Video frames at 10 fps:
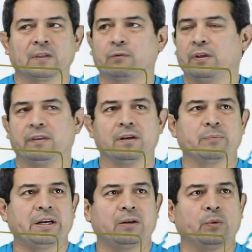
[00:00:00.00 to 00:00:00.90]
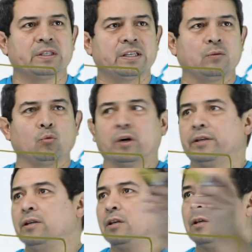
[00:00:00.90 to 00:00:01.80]
If we think about it, we said
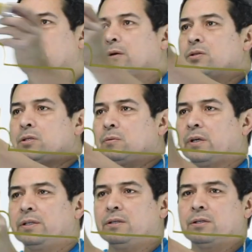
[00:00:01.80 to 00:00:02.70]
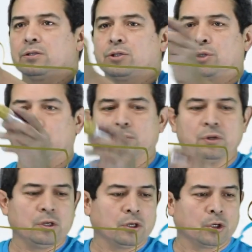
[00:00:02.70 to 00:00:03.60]
1 goes to 1,
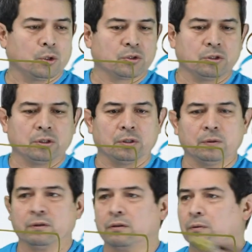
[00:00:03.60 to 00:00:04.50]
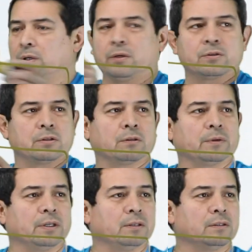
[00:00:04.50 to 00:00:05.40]
2 goes to 2, 3 goes to
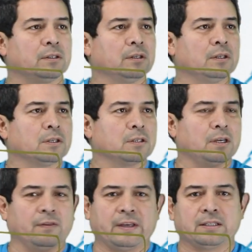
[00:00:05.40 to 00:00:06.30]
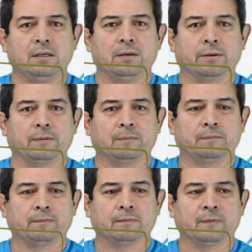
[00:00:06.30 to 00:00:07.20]
3. And that's here.
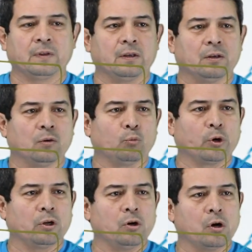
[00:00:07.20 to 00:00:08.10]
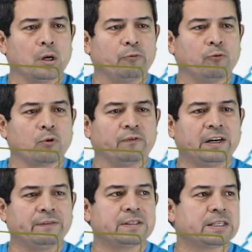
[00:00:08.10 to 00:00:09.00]
We're going to hook up 4,
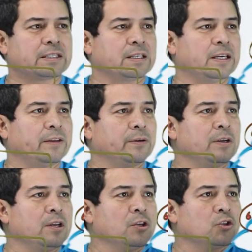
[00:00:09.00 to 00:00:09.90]
5, and 6 together.